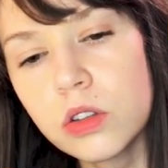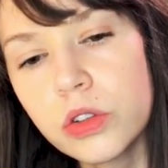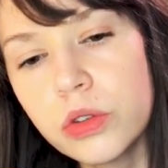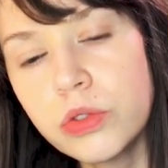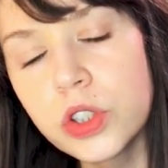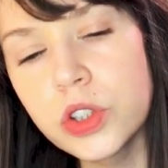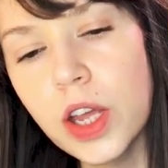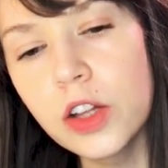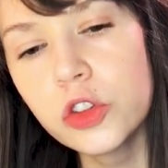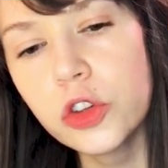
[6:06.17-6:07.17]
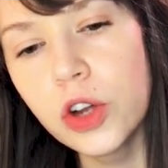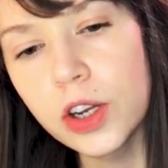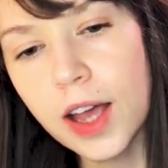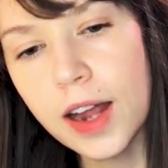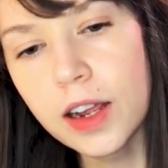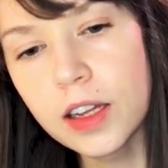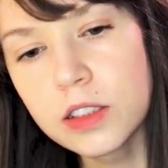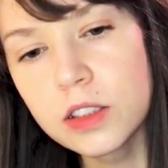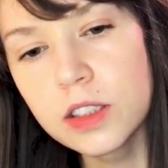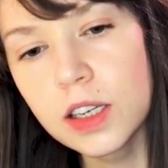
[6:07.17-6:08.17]
you just like look at
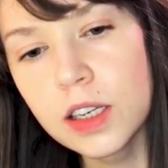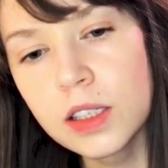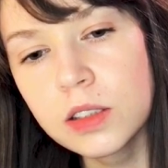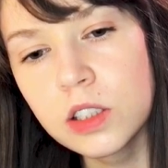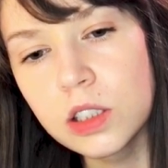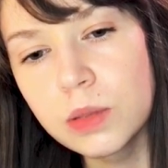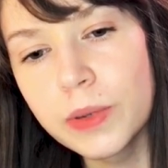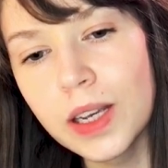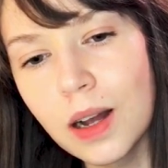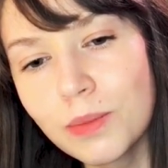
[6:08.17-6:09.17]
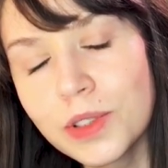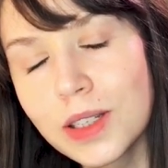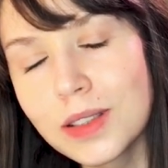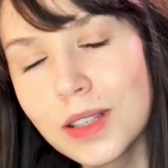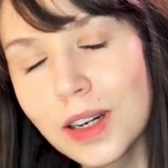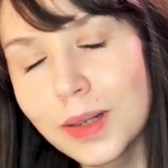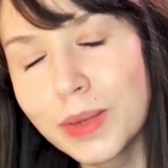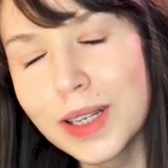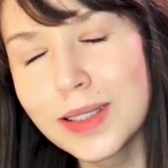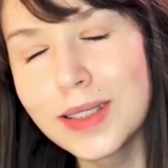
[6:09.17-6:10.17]
it, it just becomes less scary
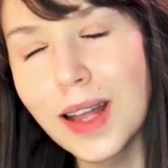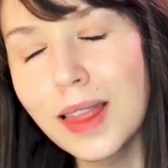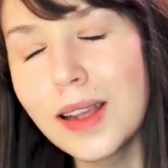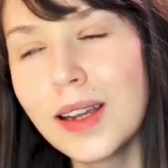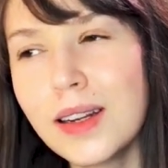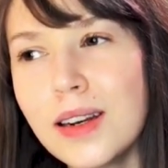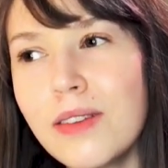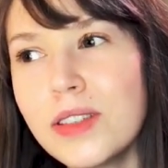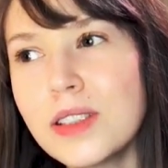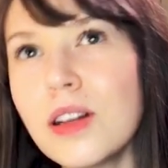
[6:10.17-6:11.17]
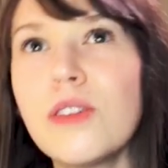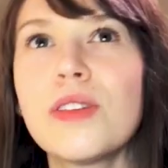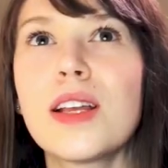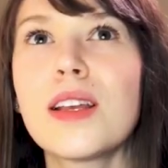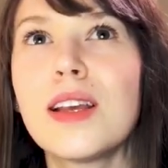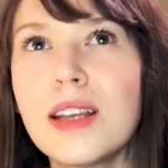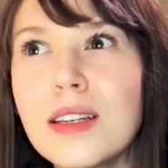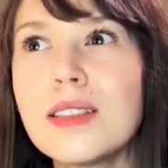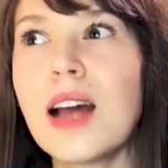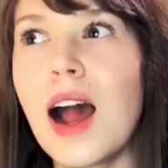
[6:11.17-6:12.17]
because nothing in and of itself like
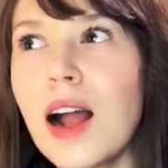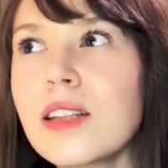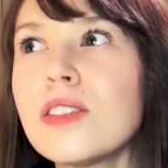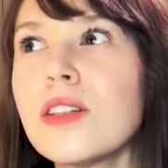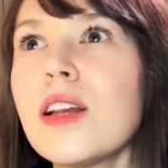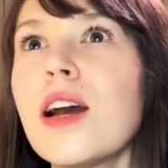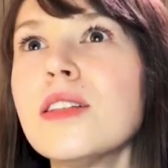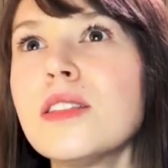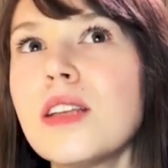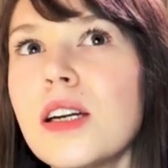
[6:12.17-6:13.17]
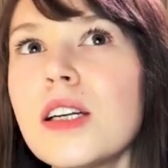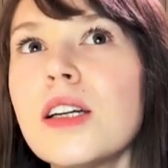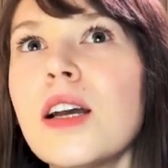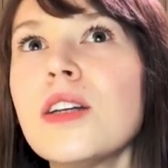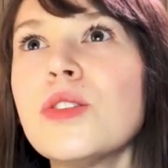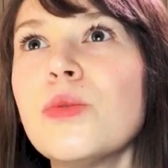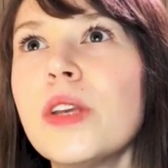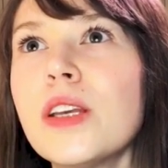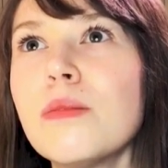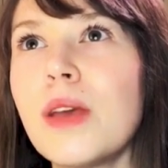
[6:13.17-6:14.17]
is actually as scary as we
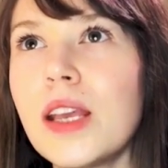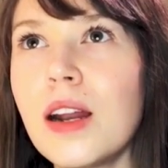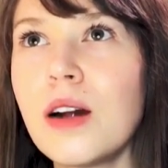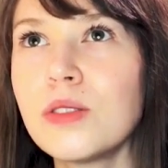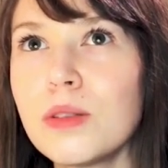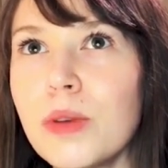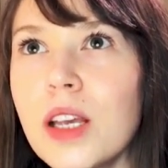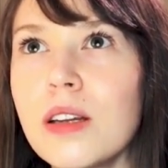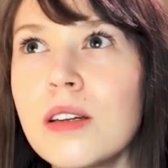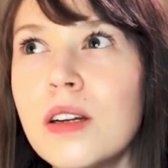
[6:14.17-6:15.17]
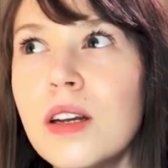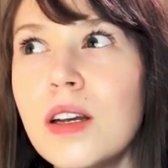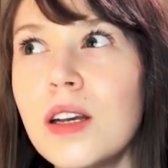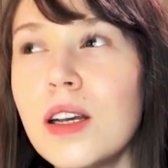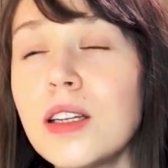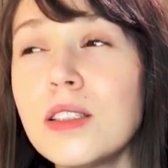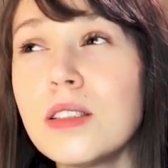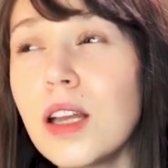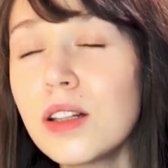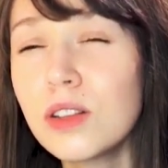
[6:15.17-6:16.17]
can make it out to be. It's
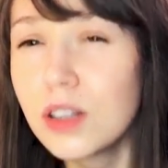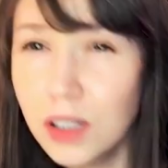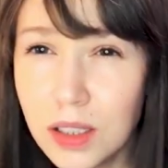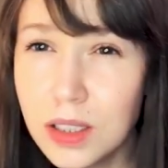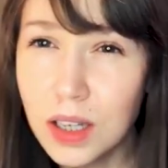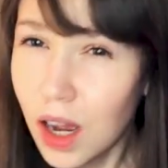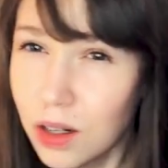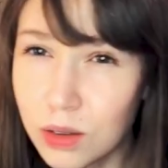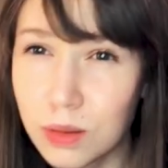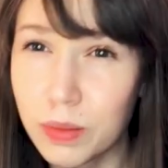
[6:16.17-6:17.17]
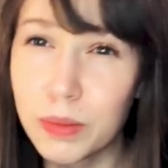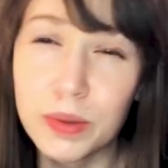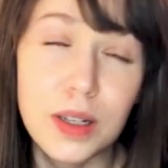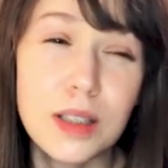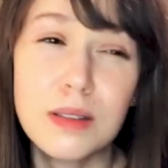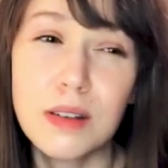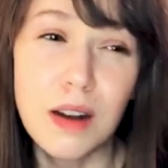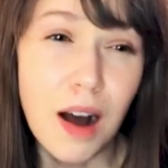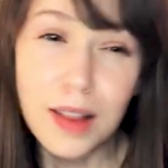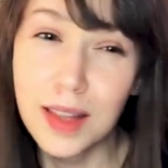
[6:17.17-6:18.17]
just like, look in the shadows, people. It's
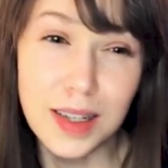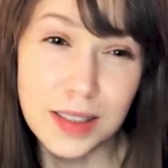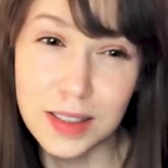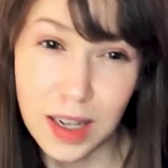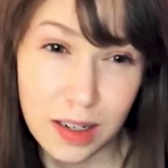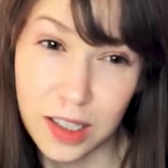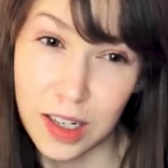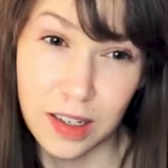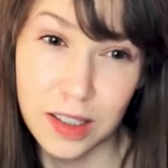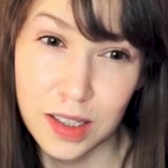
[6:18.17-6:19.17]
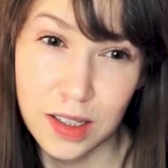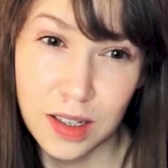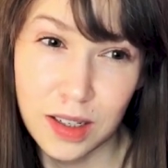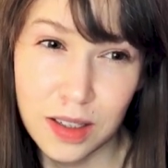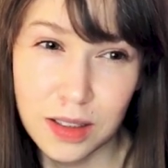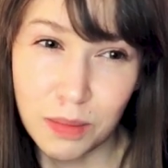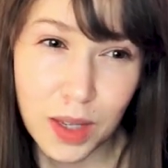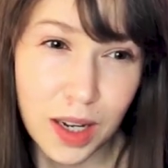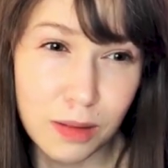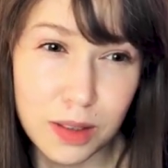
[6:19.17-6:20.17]
not that scary.
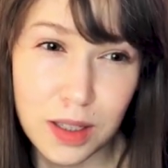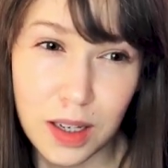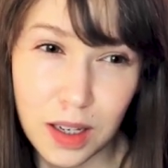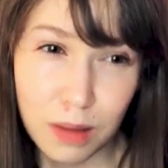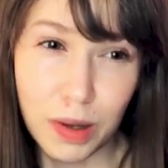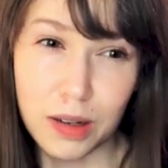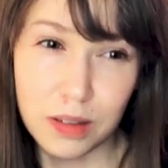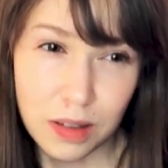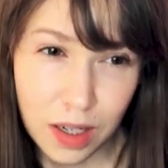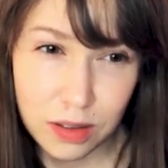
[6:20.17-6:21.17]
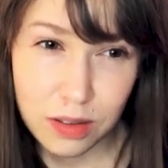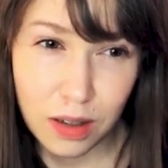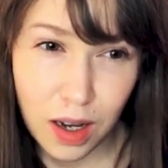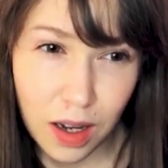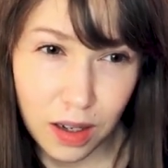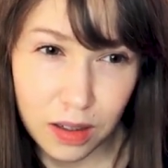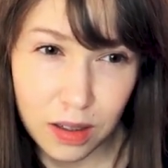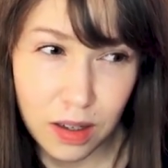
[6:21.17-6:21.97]
Something I was thinking about yesterday,